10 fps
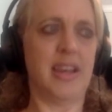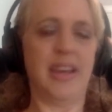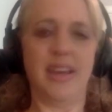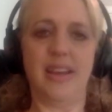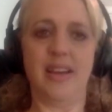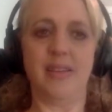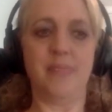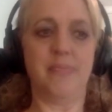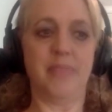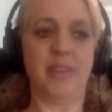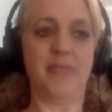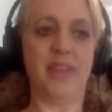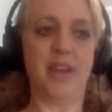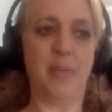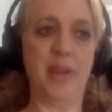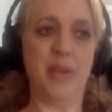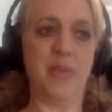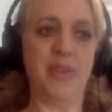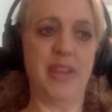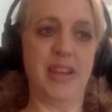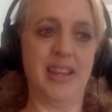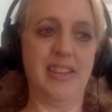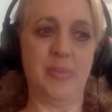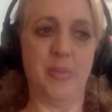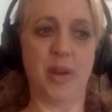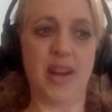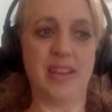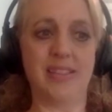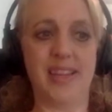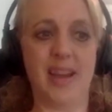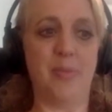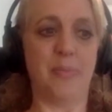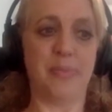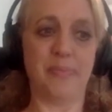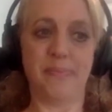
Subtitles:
and would love to help anyone that needs some organizing help.